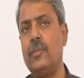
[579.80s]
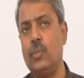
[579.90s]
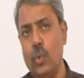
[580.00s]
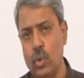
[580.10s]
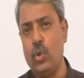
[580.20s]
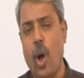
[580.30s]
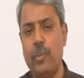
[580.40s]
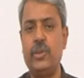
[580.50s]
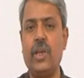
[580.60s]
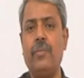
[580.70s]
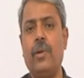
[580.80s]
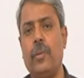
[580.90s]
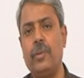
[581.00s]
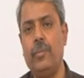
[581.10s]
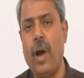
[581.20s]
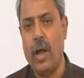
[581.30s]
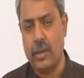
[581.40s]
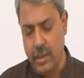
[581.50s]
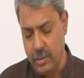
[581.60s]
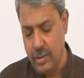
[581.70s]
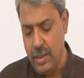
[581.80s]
good observer of the market,